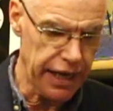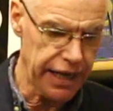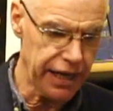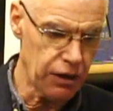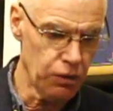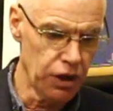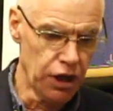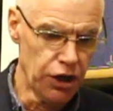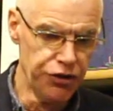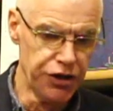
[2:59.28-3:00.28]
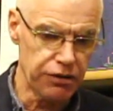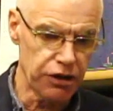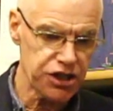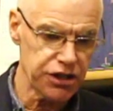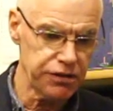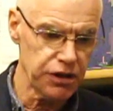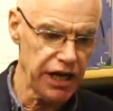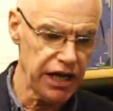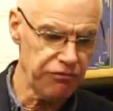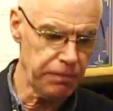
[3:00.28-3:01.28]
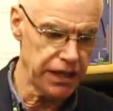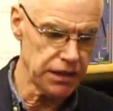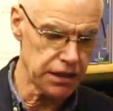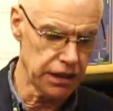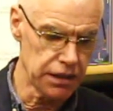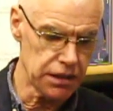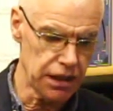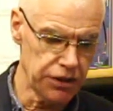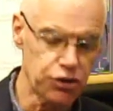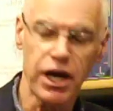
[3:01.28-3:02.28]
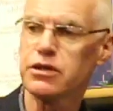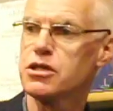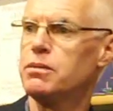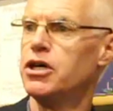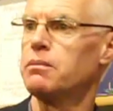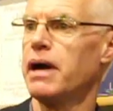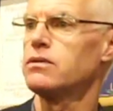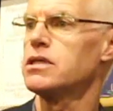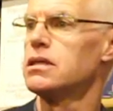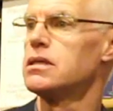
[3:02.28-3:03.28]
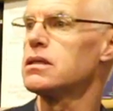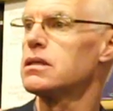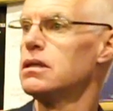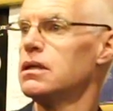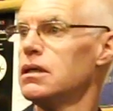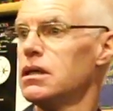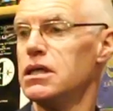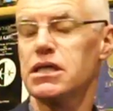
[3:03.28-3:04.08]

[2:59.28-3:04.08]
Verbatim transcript: how there are certain cave paintings in the Drakensberg Mountains in